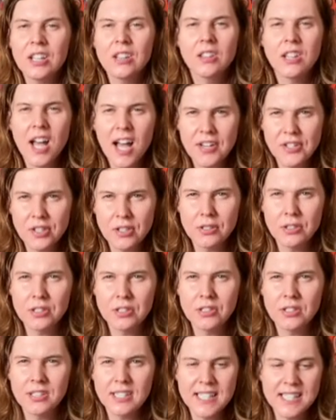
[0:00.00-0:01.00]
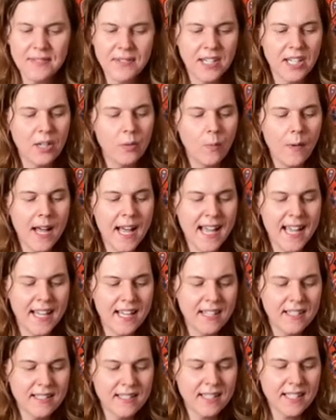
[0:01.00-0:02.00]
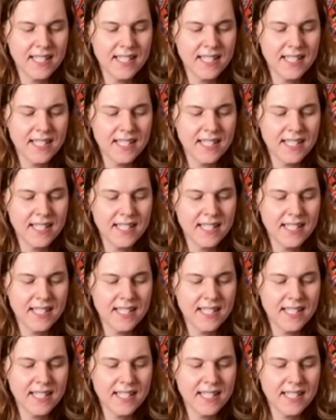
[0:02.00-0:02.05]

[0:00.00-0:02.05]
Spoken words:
logical. He's very wise.